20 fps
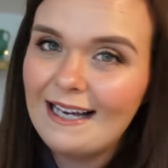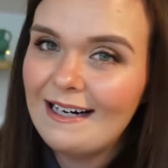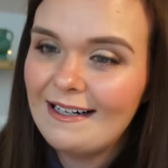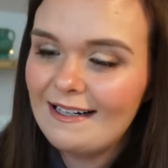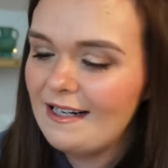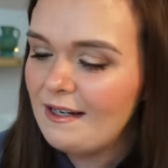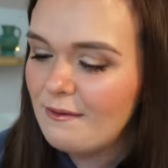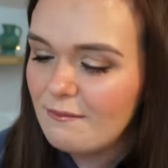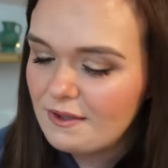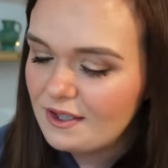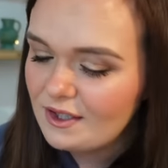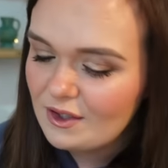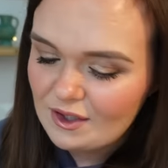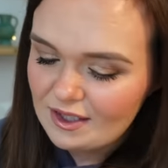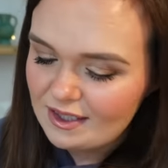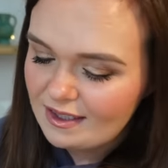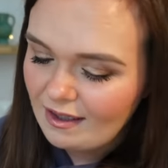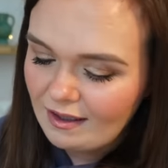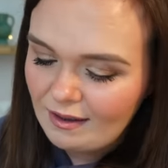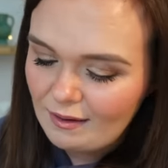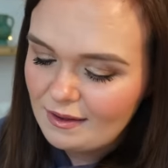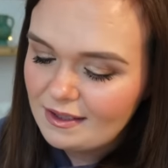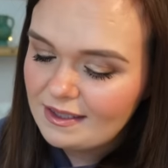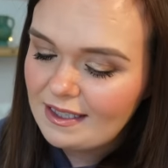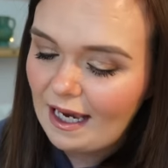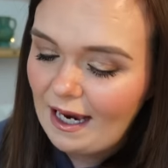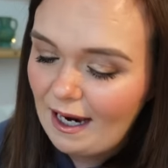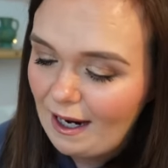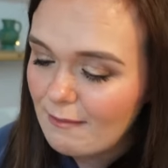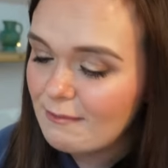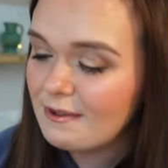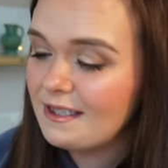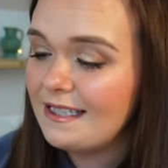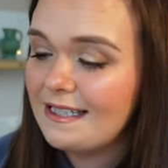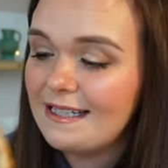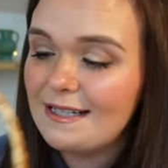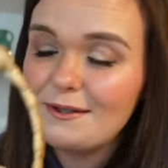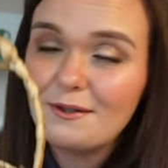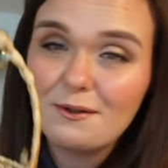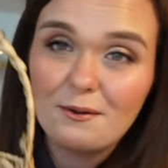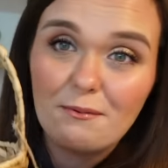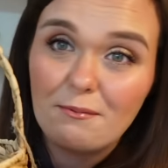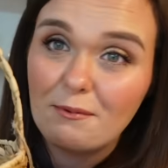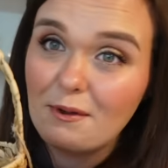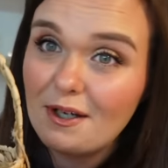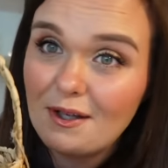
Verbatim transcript: And it was just, oh, it's absolutely adorable.